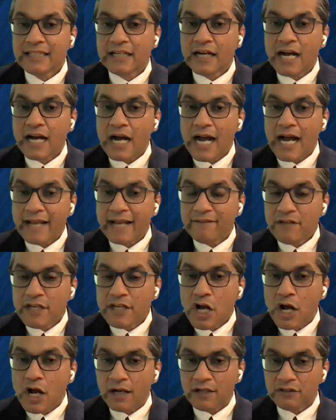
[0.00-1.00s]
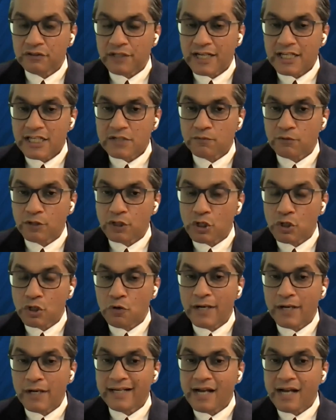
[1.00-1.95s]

the IV contrast will go